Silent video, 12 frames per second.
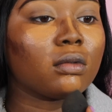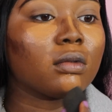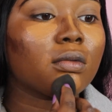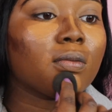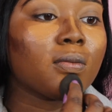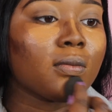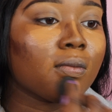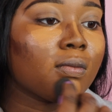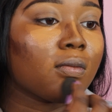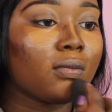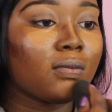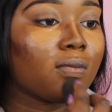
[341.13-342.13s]
a black
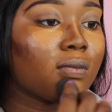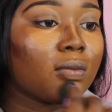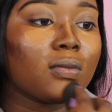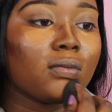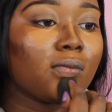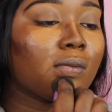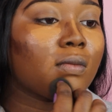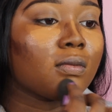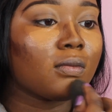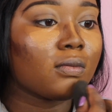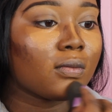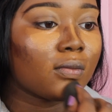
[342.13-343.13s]
beauty blender
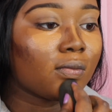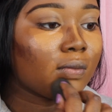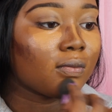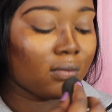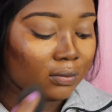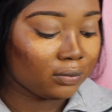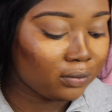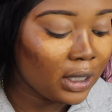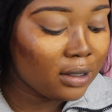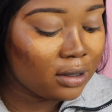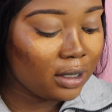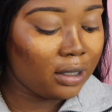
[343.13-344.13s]
and I'm gonna pat
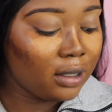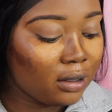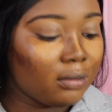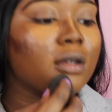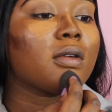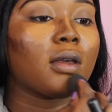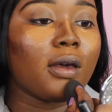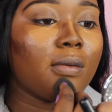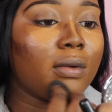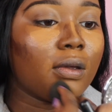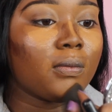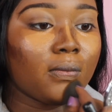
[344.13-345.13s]
out the highlight
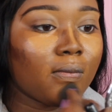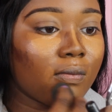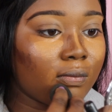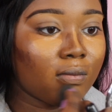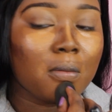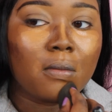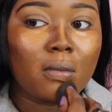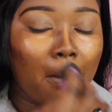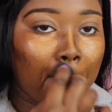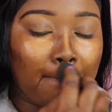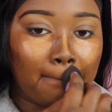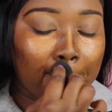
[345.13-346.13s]

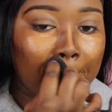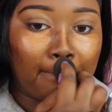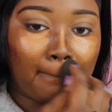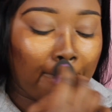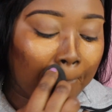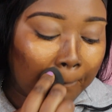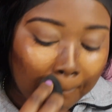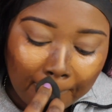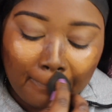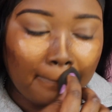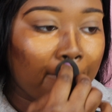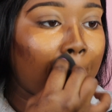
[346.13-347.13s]
first, and then I use
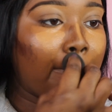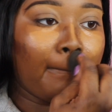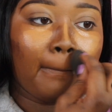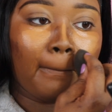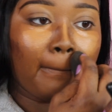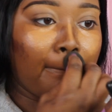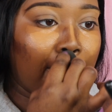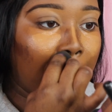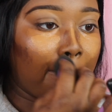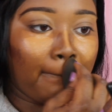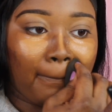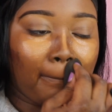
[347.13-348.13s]
another buffing
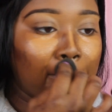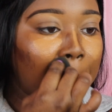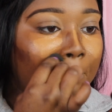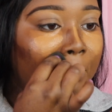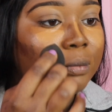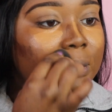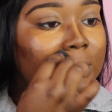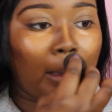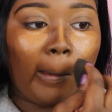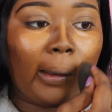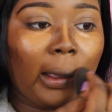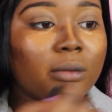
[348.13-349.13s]
brush to blend out the
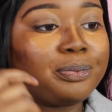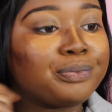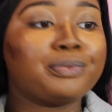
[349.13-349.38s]
concealer.